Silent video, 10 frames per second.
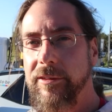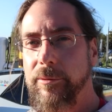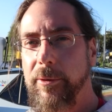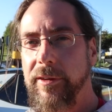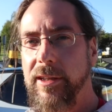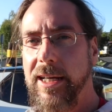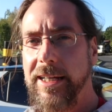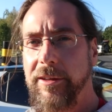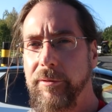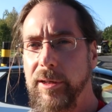a long
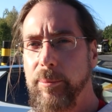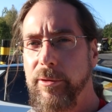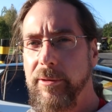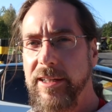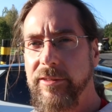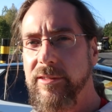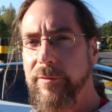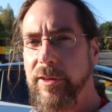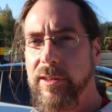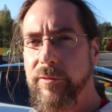time ago, I
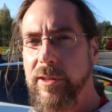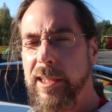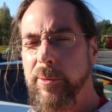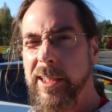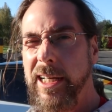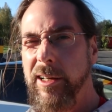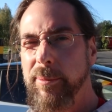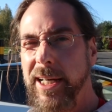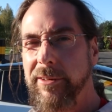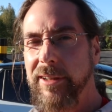tested an
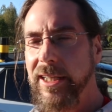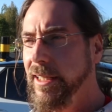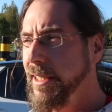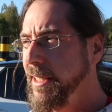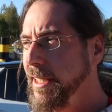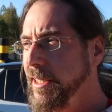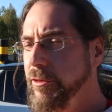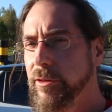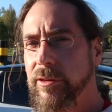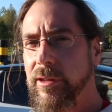Id.3 Pro S
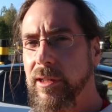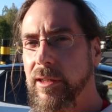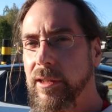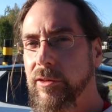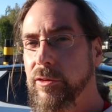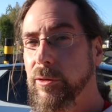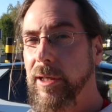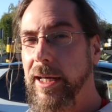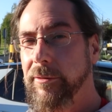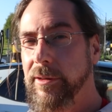charging curve, and it's the
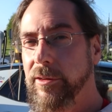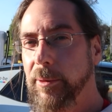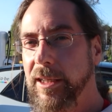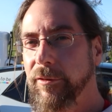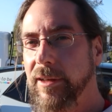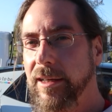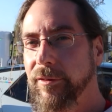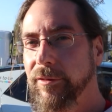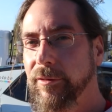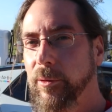same as in the
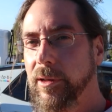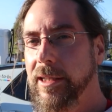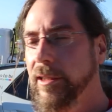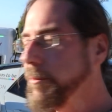Id.4, it's the same